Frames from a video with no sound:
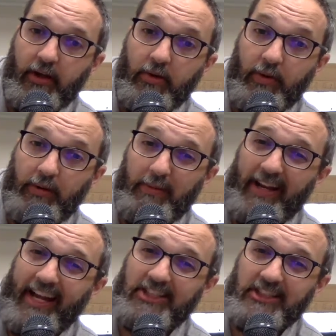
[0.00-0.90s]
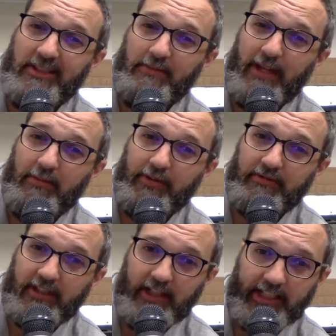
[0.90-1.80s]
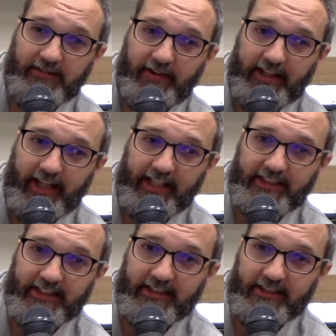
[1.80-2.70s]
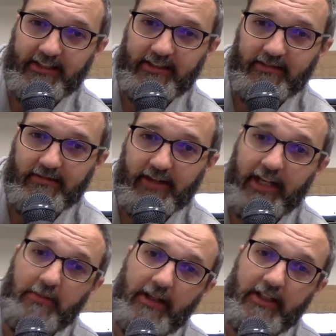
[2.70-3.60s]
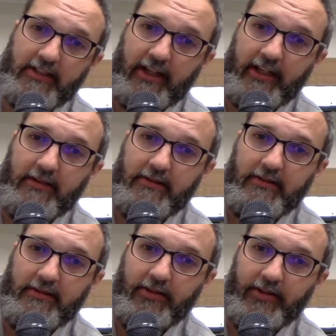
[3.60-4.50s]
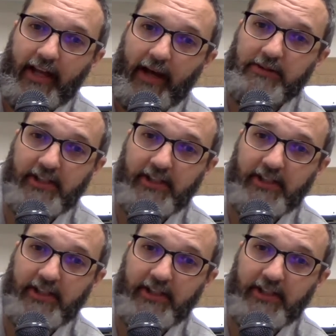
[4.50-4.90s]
where we might actually be able to reclassify that as a random error, right? how was